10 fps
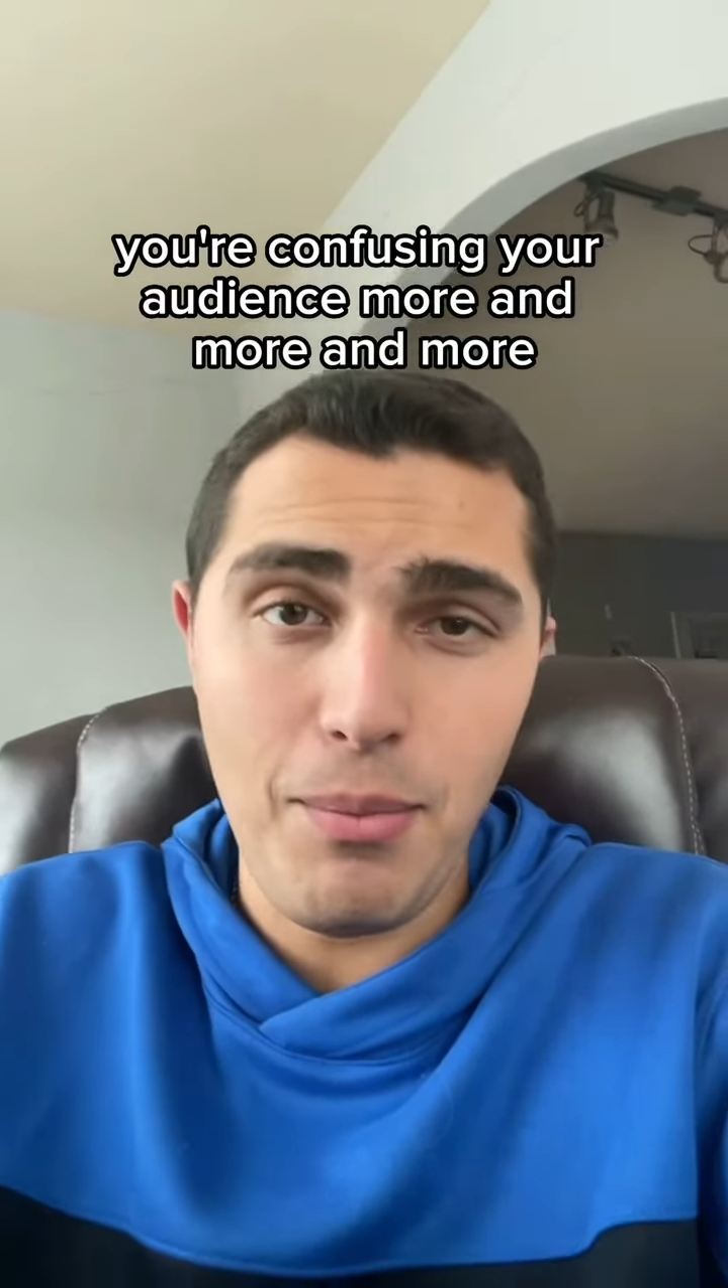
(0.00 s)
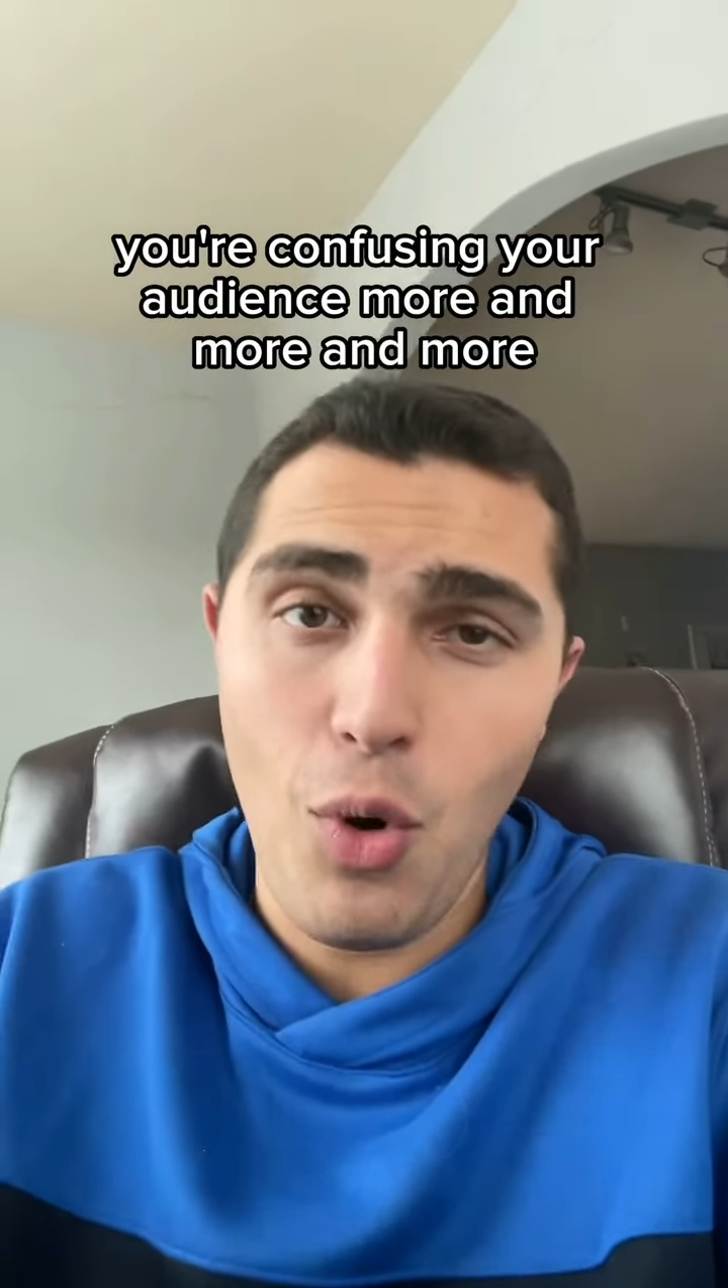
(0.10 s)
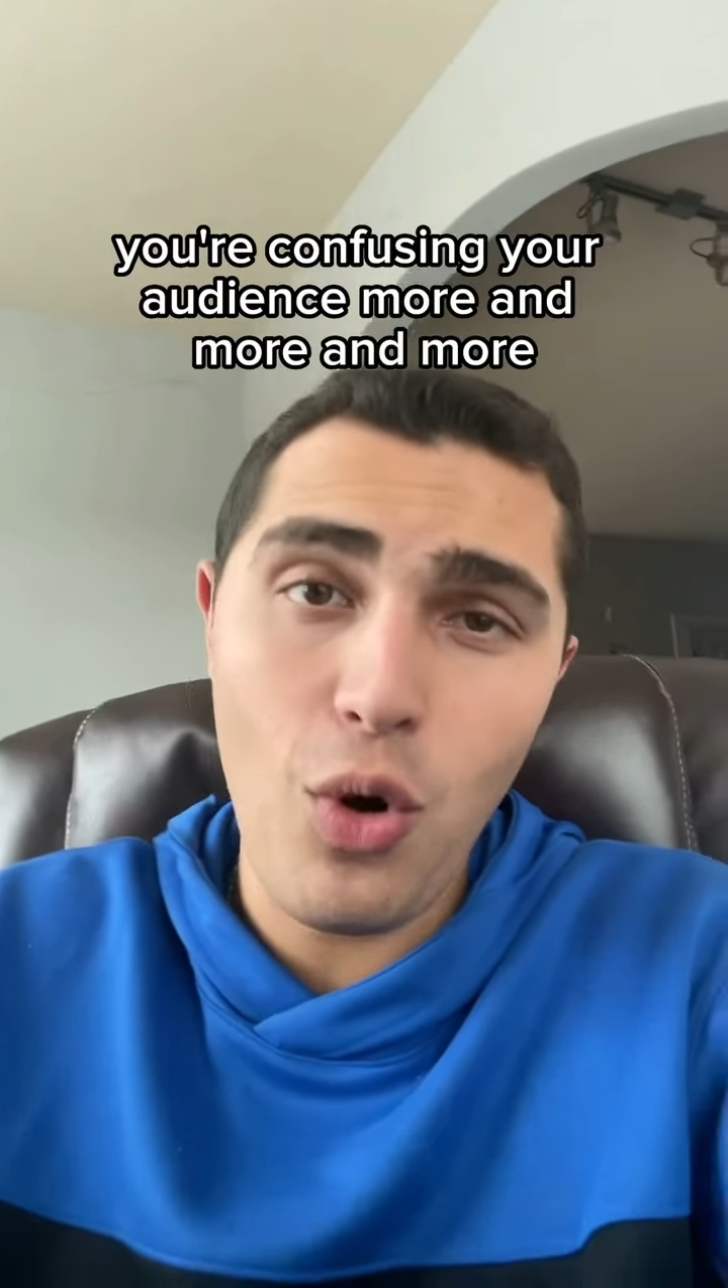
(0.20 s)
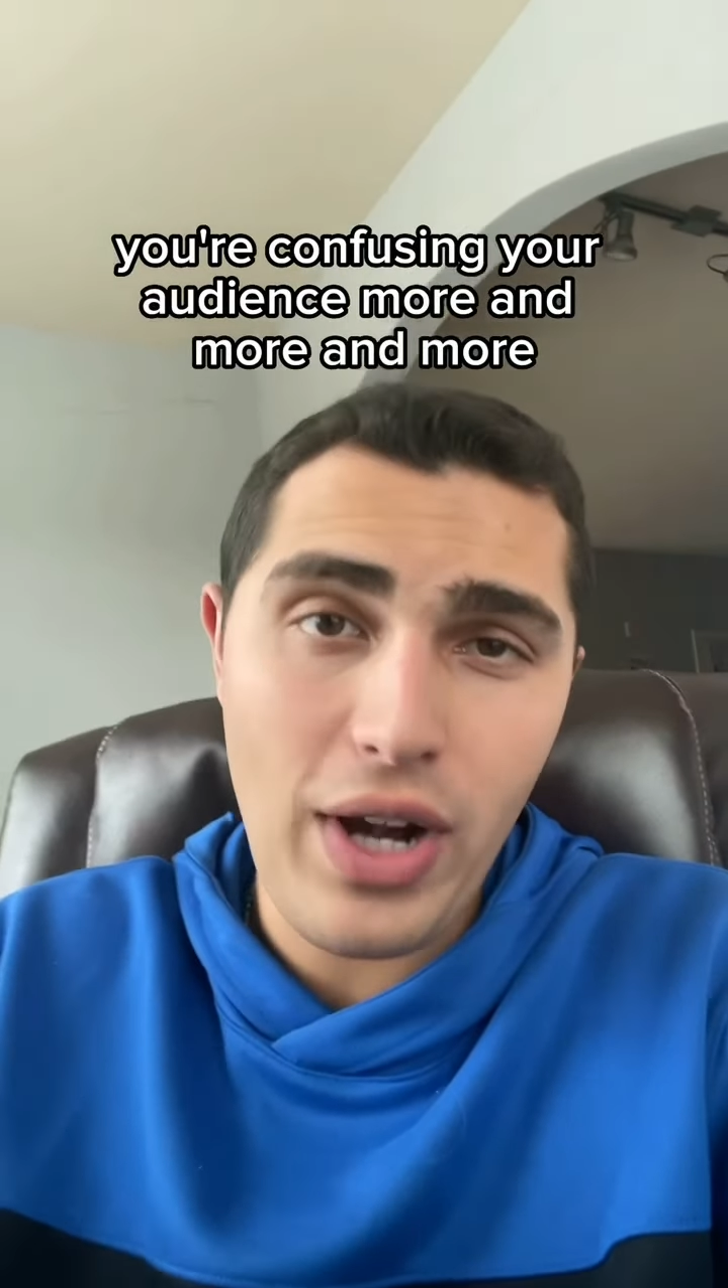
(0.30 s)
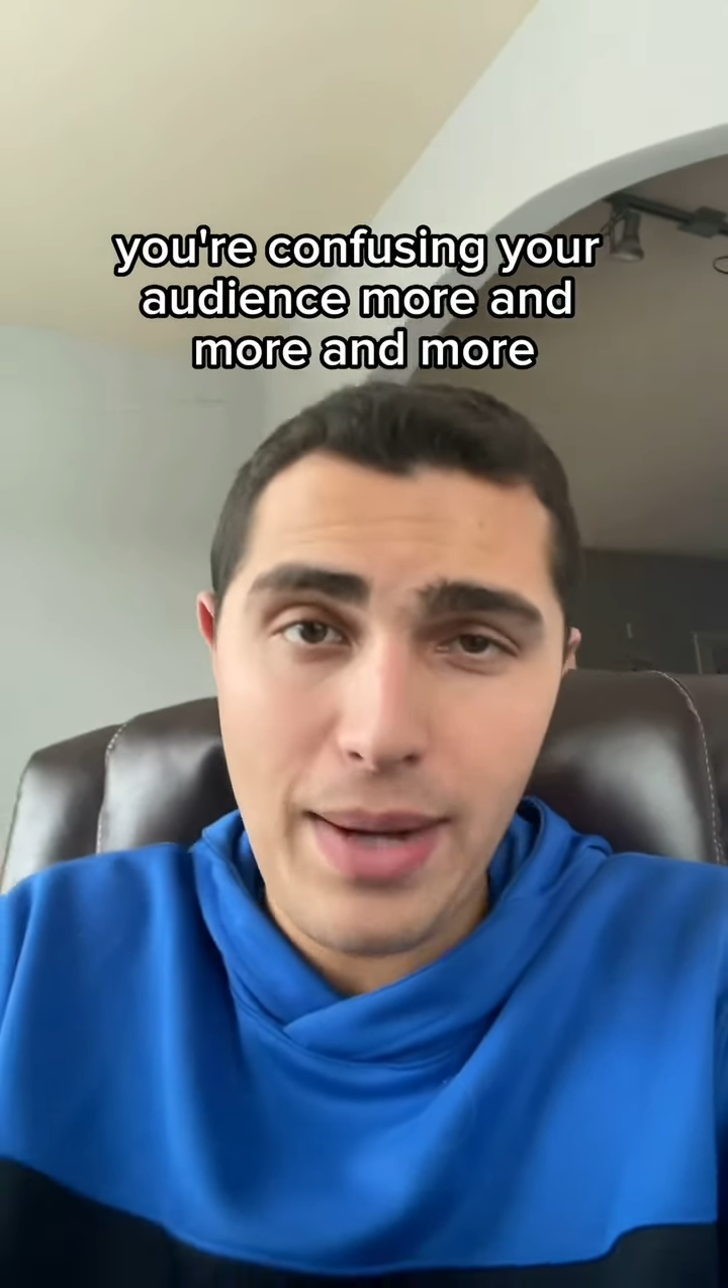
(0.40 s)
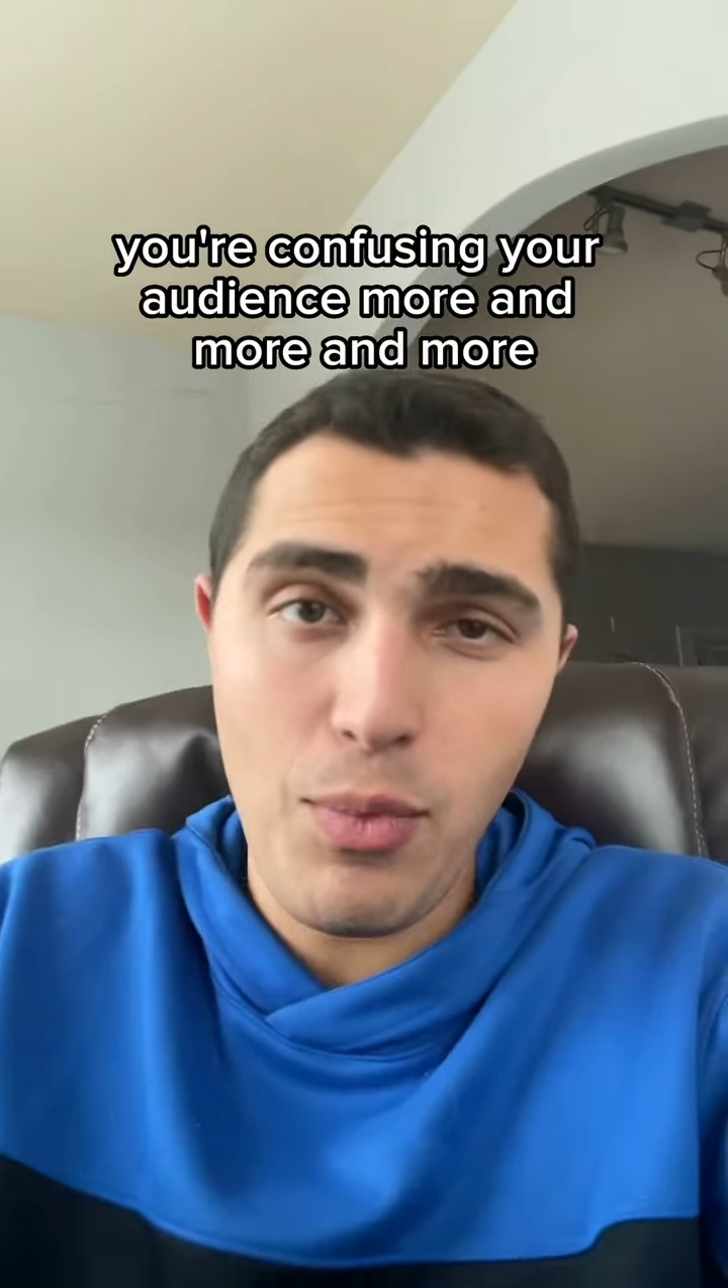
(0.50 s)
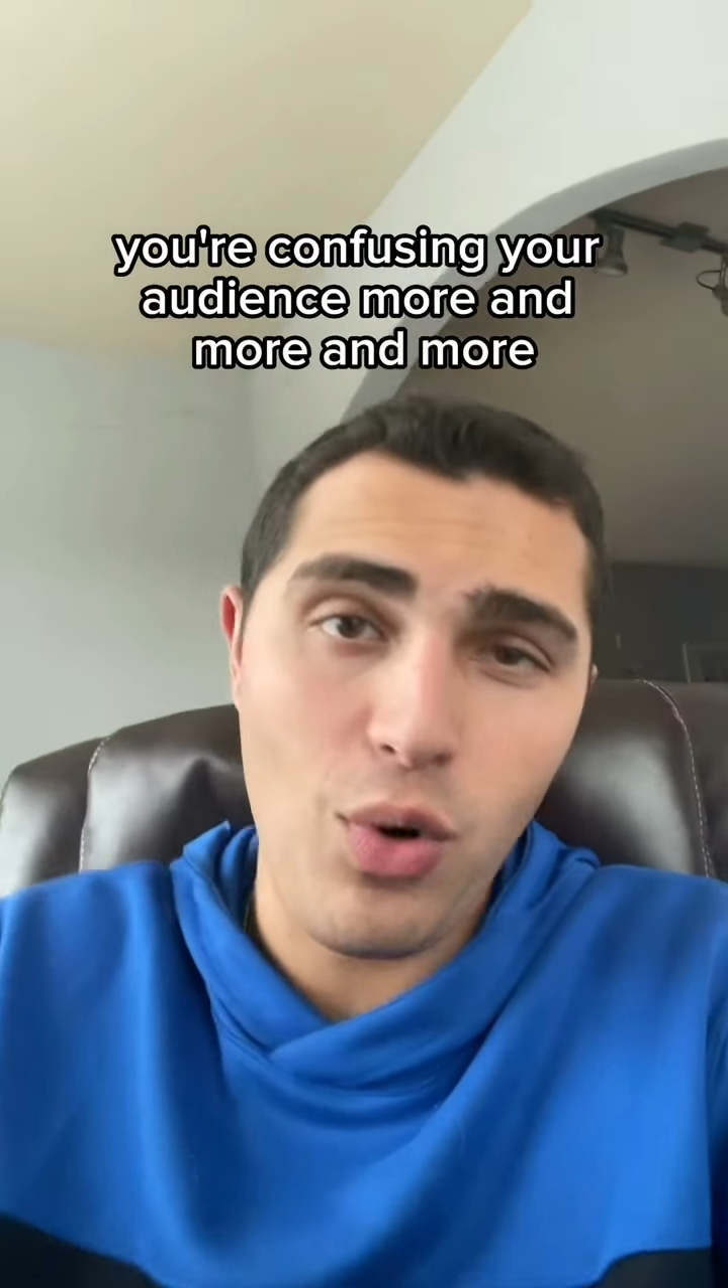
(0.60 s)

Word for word: more and